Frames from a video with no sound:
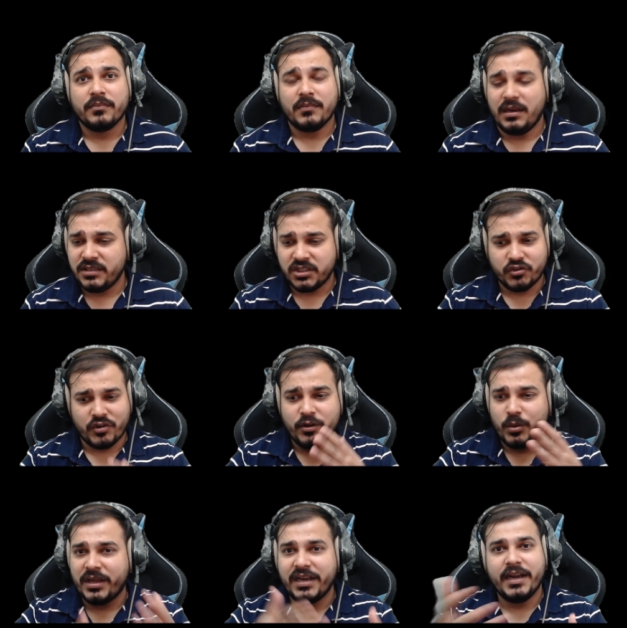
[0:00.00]
And just try
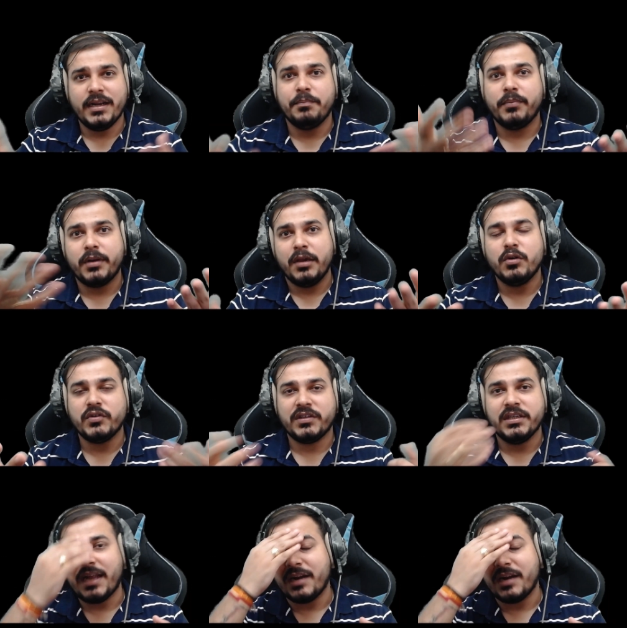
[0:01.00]
to create a POC,